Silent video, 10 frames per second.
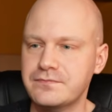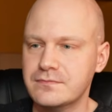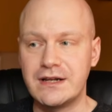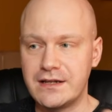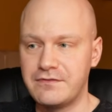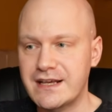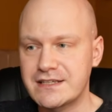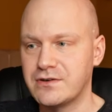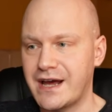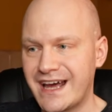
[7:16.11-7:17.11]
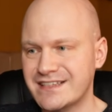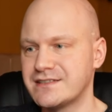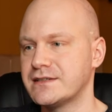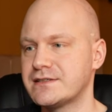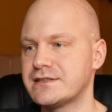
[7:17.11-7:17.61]
When an investor
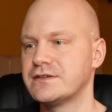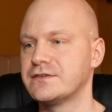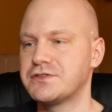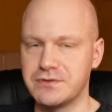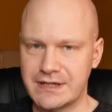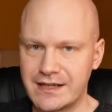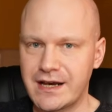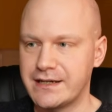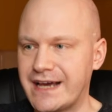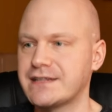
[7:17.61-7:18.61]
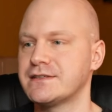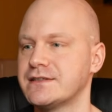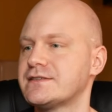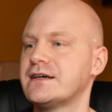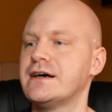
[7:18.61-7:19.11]
exits, so a client
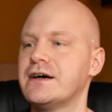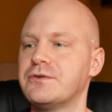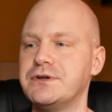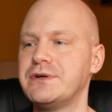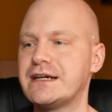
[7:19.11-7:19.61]
exits, we